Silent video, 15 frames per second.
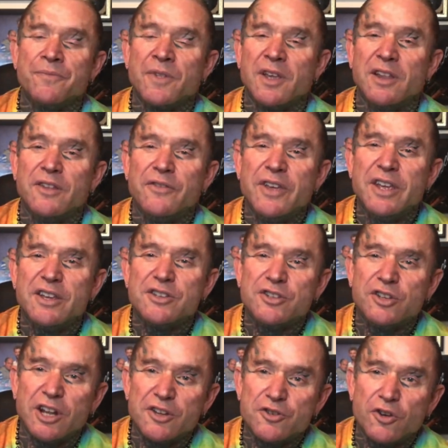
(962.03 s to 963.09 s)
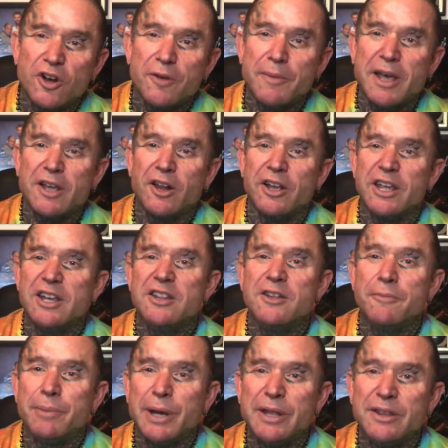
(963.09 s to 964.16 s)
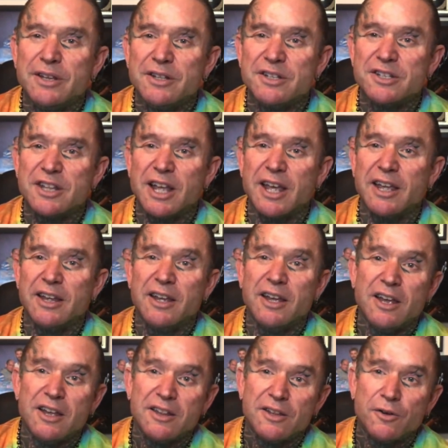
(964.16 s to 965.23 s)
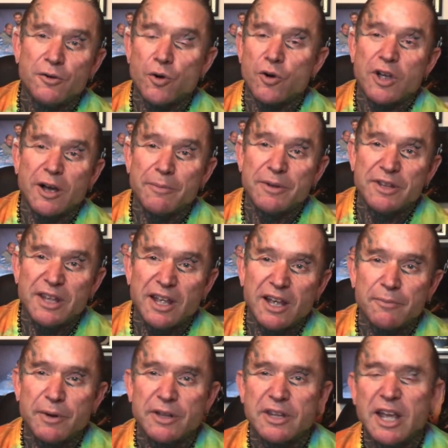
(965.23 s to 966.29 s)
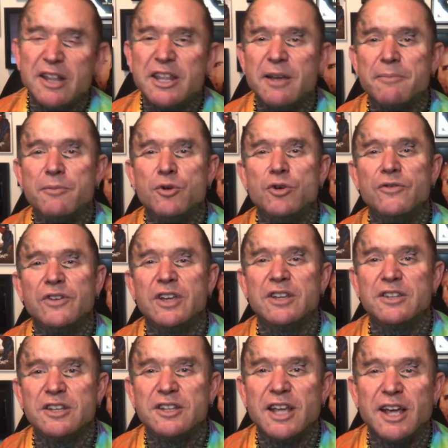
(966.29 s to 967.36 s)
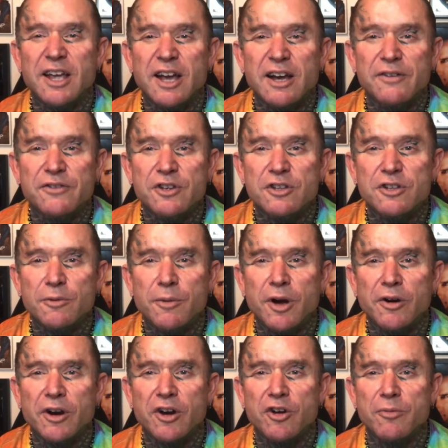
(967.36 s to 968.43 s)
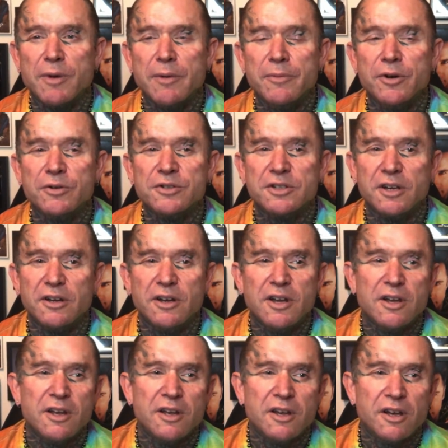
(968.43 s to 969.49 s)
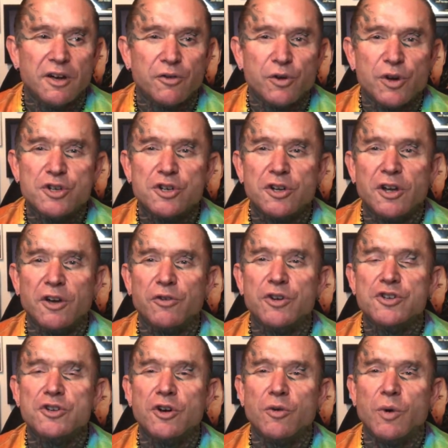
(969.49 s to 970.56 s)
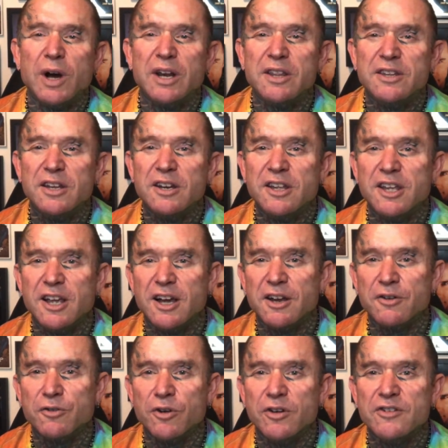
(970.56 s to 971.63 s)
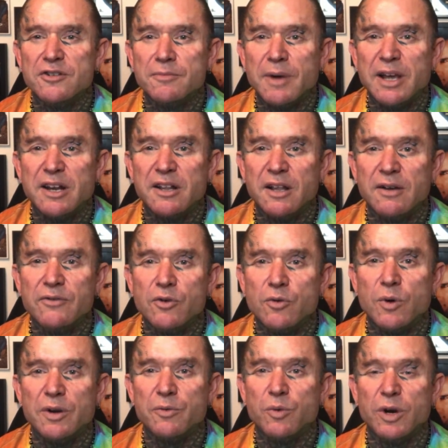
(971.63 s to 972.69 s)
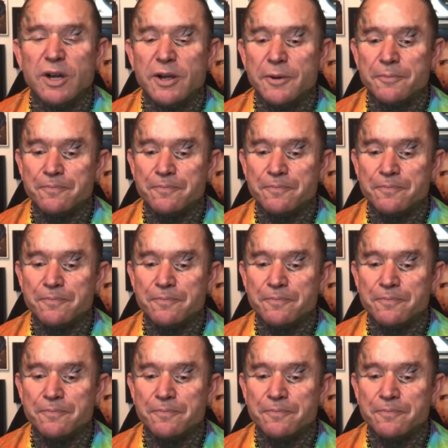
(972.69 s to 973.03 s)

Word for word: And the thing is, too, they try and make it like Independence Day. Yeah. They're all coming down. But they had that movie the day after tomorrow. Remember, it was a, yeah. a original one, and then Keanu Reeves made another one where,